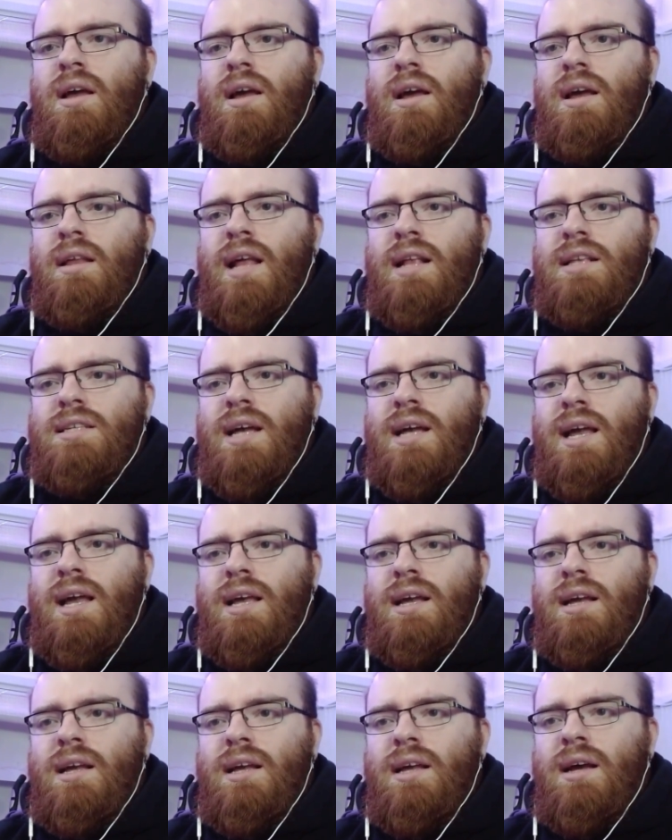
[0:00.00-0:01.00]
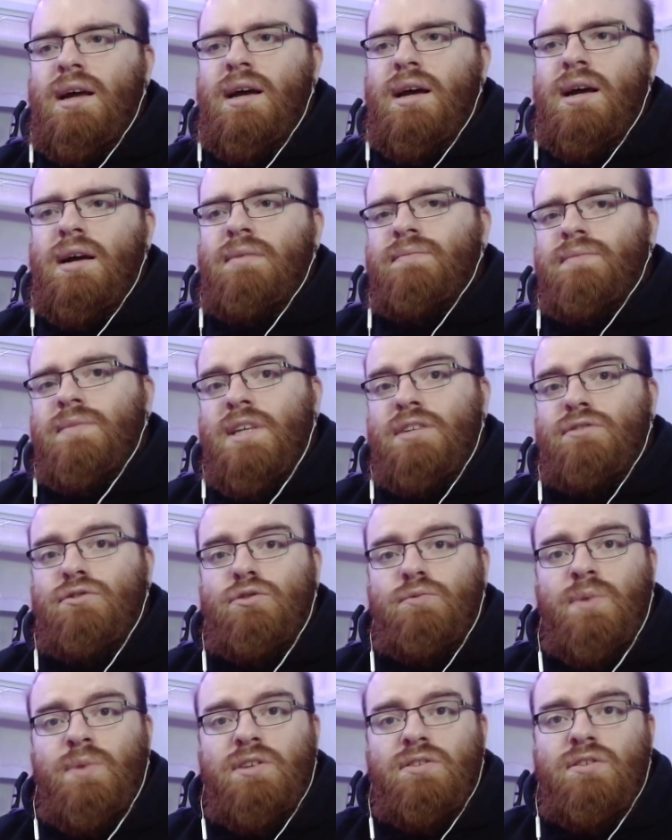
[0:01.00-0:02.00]
and that's like uh, the
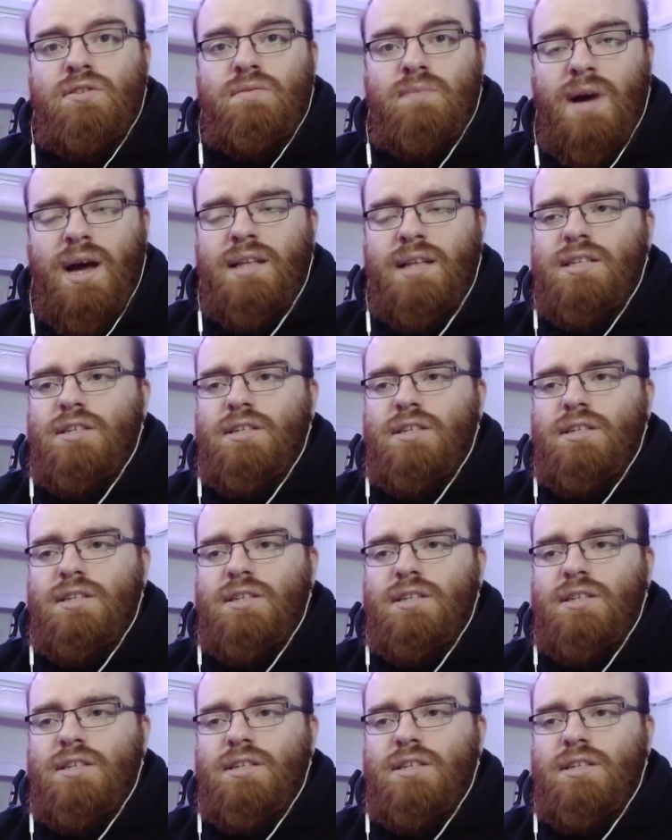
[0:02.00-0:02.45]
suspicious mind,